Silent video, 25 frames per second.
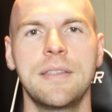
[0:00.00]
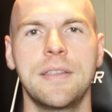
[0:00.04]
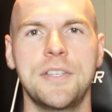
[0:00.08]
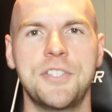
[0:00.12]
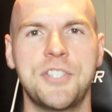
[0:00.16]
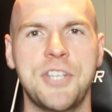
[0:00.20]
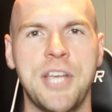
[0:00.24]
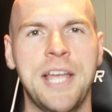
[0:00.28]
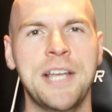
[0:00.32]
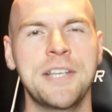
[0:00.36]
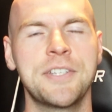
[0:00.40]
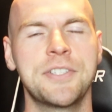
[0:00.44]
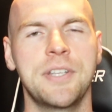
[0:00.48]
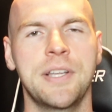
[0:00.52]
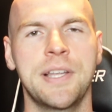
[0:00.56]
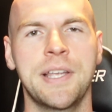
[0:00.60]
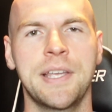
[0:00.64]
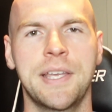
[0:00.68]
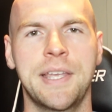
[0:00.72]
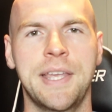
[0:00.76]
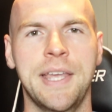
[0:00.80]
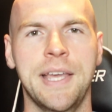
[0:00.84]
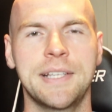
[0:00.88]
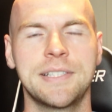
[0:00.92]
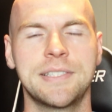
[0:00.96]
The
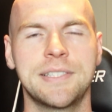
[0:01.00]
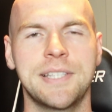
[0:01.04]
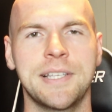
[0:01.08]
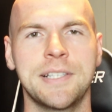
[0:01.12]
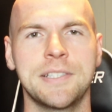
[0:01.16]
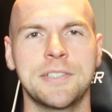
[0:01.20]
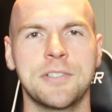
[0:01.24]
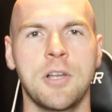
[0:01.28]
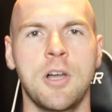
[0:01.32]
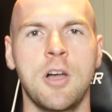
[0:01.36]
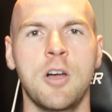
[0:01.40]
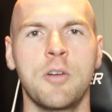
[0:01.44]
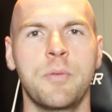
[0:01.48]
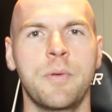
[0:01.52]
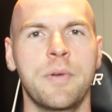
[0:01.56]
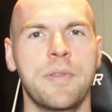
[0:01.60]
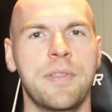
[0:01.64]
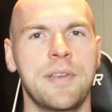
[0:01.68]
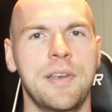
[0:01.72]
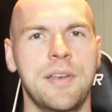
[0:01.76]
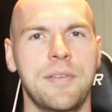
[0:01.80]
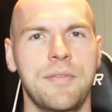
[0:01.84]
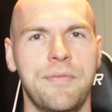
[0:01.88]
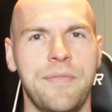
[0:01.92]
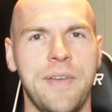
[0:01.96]
Changeling kicks things off
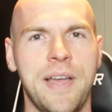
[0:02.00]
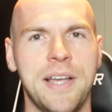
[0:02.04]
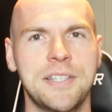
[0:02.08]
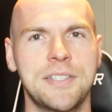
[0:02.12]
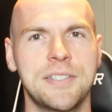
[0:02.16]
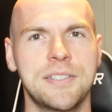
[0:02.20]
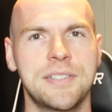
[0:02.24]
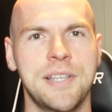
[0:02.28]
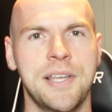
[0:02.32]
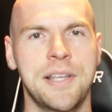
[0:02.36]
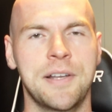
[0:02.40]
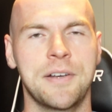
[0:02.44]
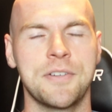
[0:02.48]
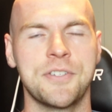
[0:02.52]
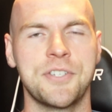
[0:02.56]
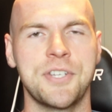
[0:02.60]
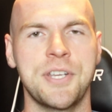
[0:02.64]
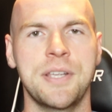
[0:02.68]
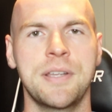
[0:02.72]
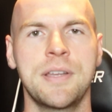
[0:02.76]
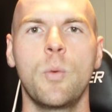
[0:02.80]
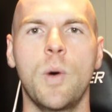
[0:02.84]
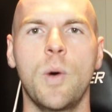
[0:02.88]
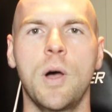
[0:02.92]
with an infectious energy,